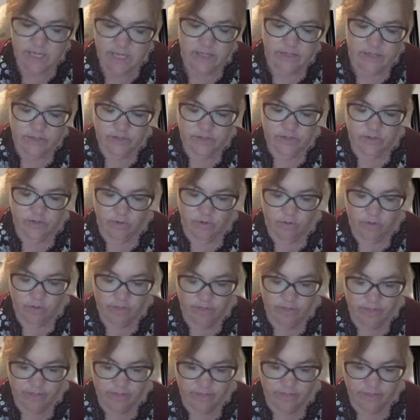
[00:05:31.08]
So
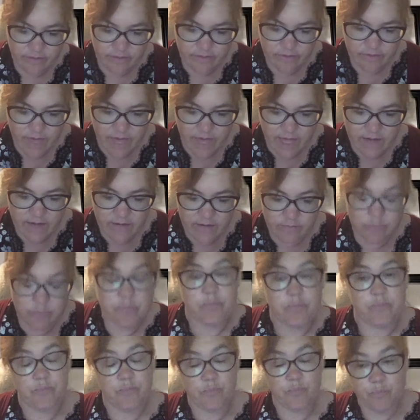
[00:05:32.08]
that
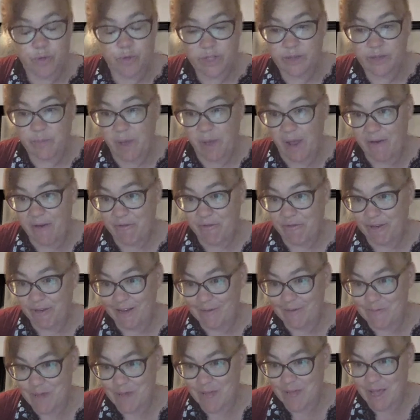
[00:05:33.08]
really benefited
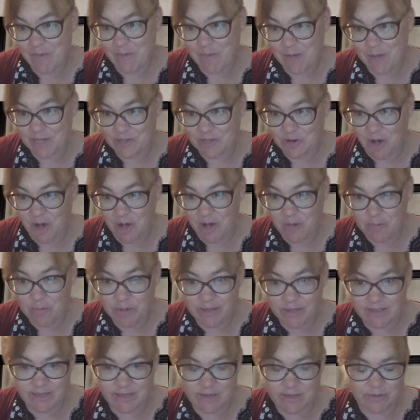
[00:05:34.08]
me and my job
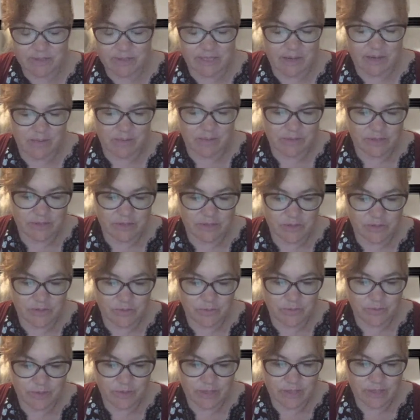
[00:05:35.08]
because I was able
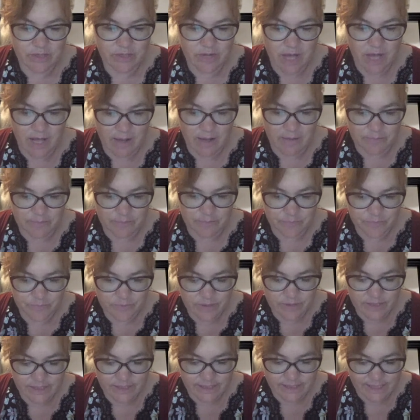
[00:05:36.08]
to
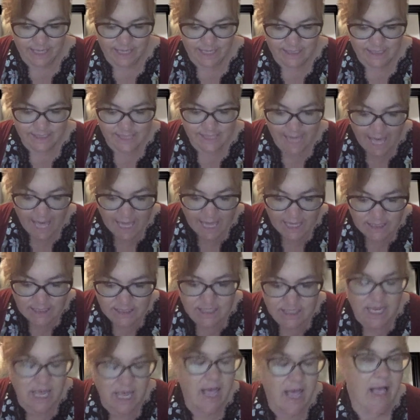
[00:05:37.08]
discuss that.
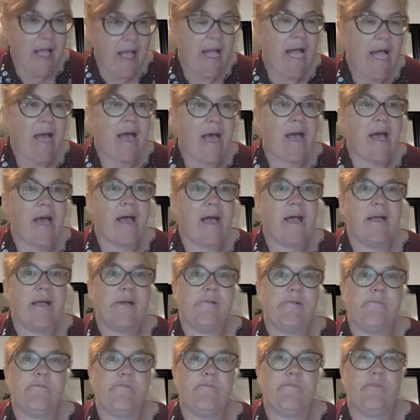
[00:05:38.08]

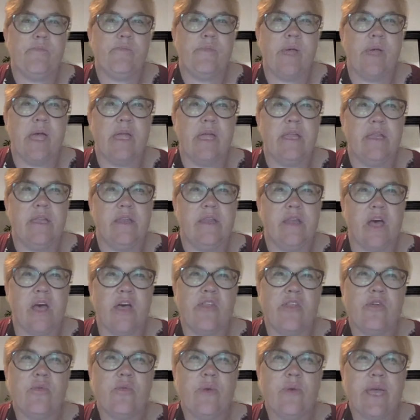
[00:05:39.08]
And in
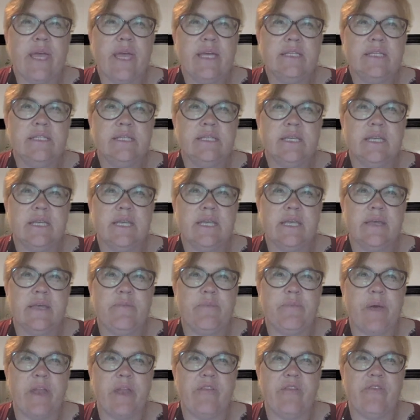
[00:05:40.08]
other ways, it
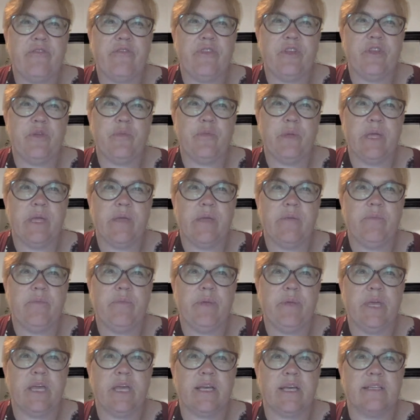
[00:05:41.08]
benefited me
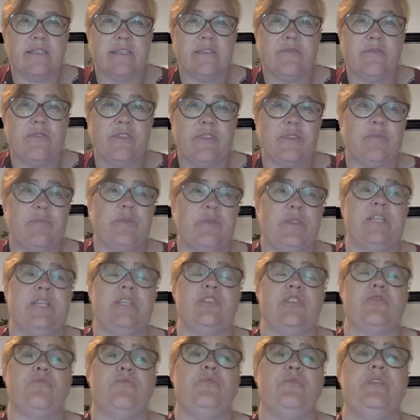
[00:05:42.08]
because of this
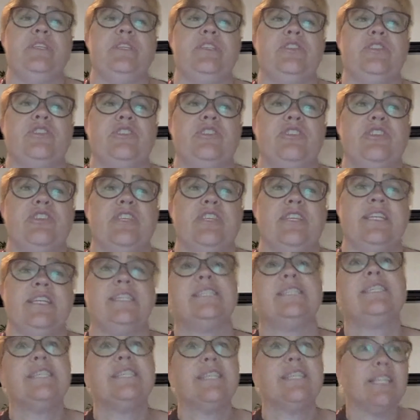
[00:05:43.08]
potential research that I
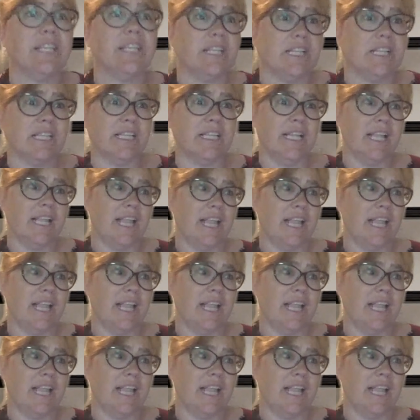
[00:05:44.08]
still